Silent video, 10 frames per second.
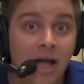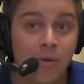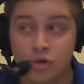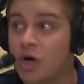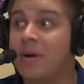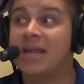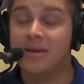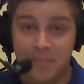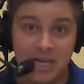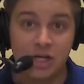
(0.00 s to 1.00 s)
And we're talking about
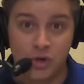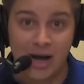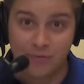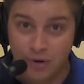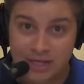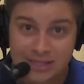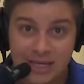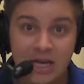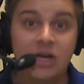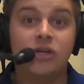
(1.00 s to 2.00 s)
him being a draft risk.
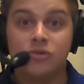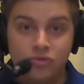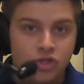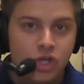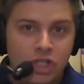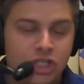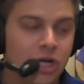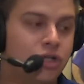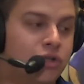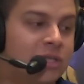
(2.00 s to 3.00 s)
Just
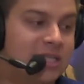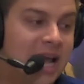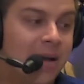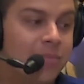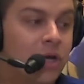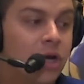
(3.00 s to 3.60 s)
shows you the depth.